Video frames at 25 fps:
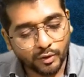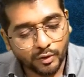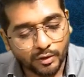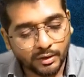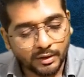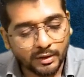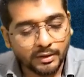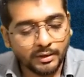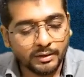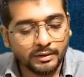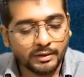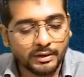
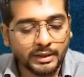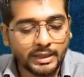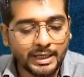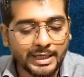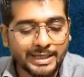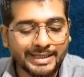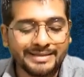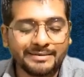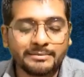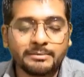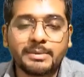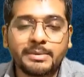4
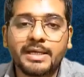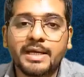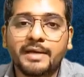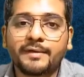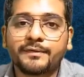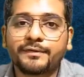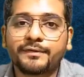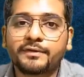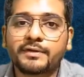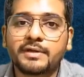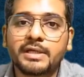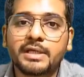
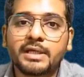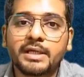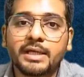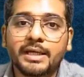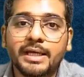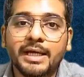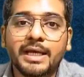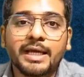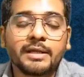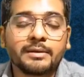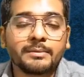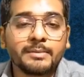NBFC.
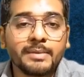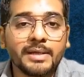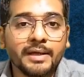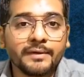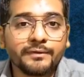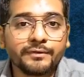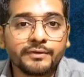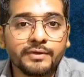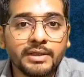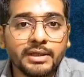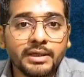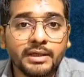
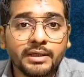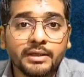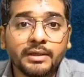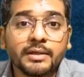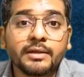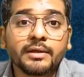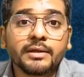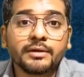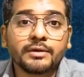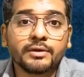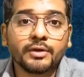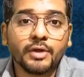NBFC,
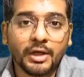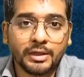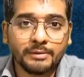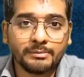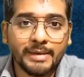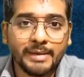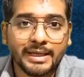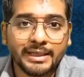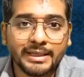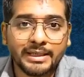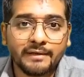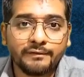
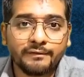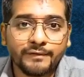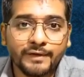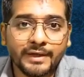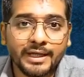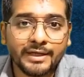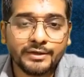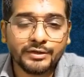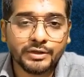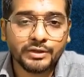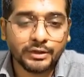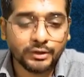non-banking
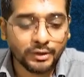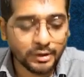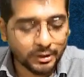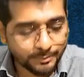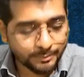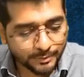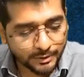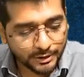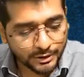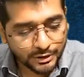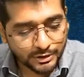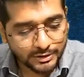financial
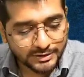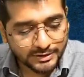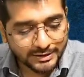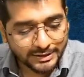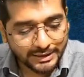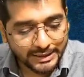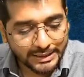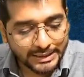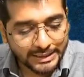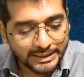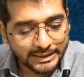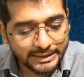
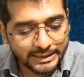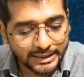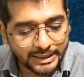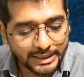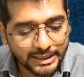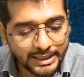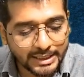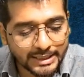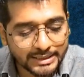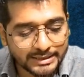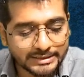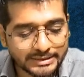corporations, IND
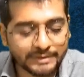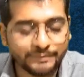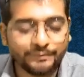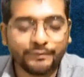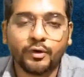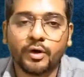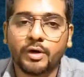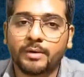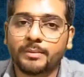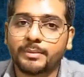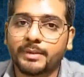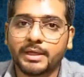AS
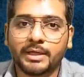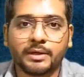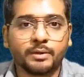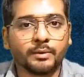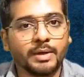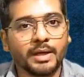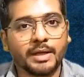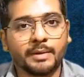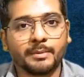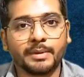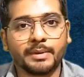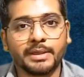form
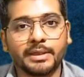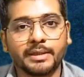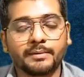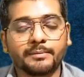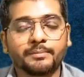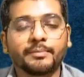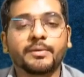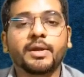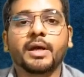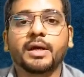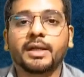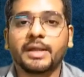requirement.
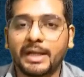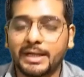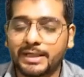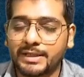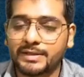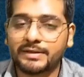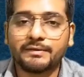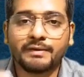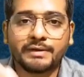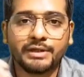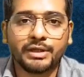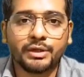
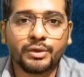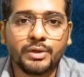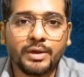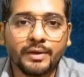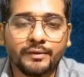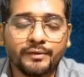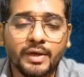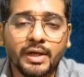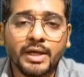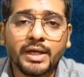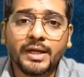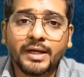That is whether
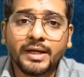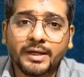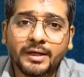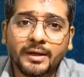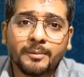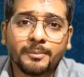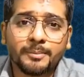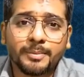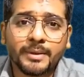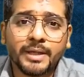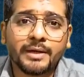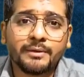you have
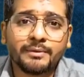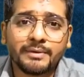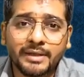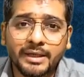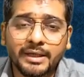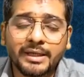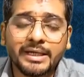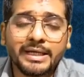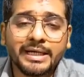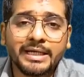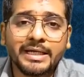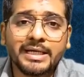complied with
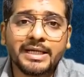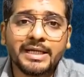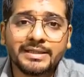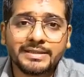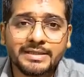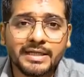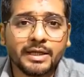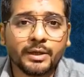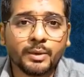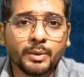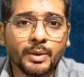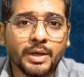the IND
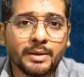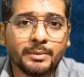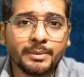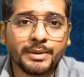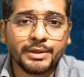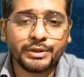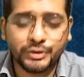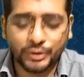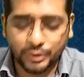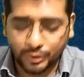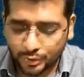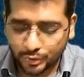AS
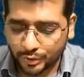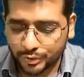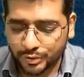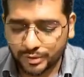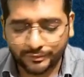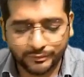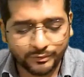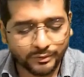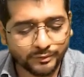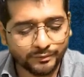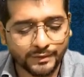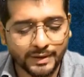requirements or no,
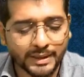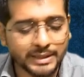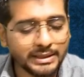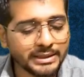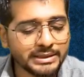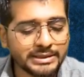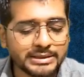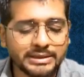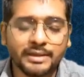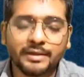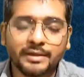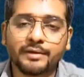you have to file
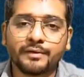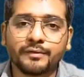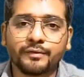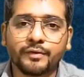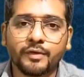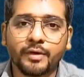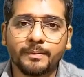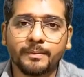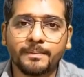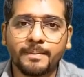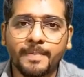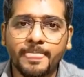this
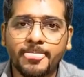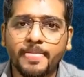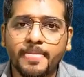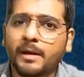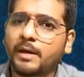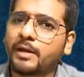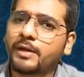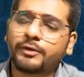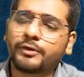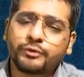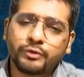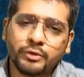form.
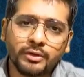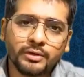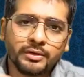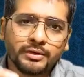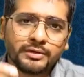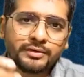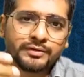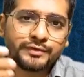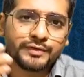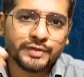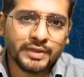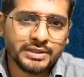
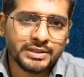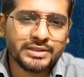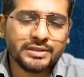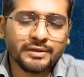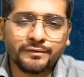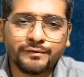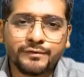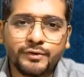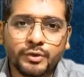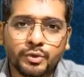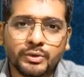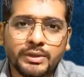So just
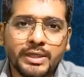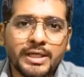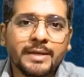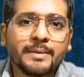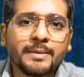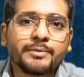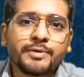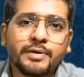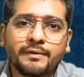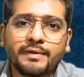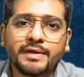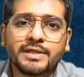few
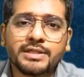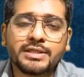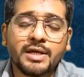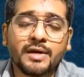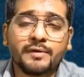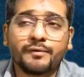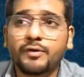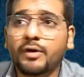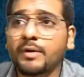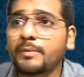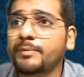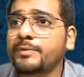names of
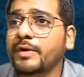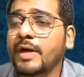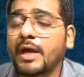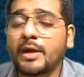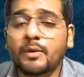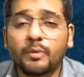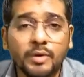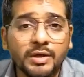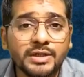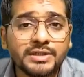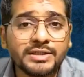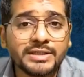extra forms.
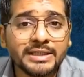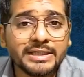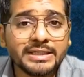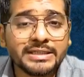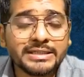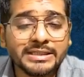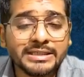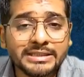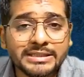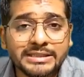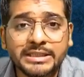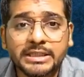I won't say
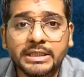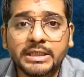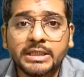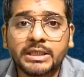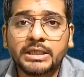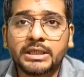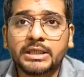this is